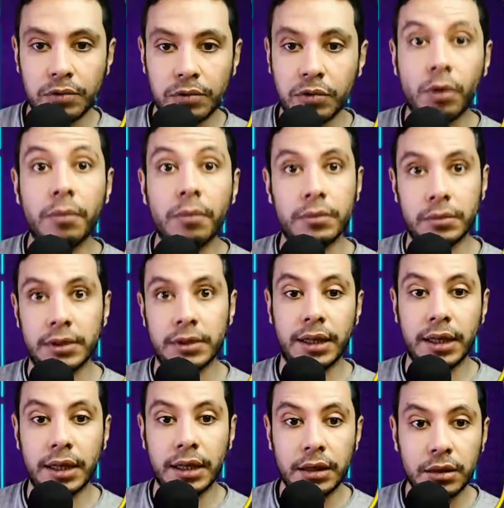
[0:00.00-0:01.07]
from
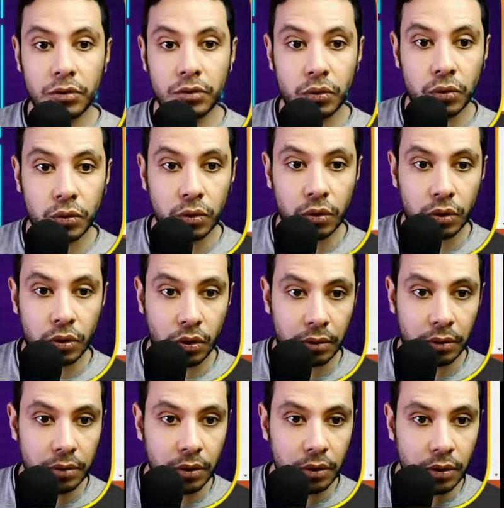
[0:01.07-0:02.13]
Delhi to
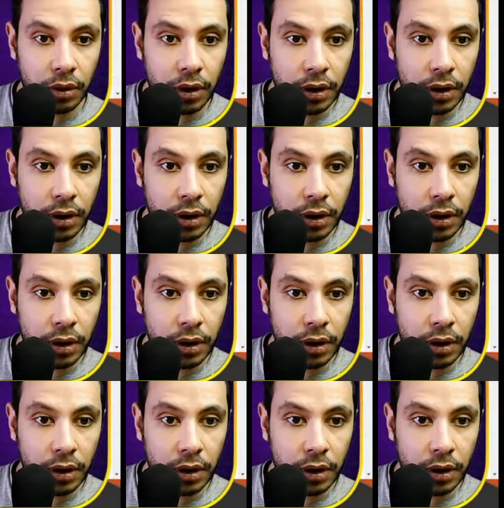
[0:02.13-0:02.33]
Colombo,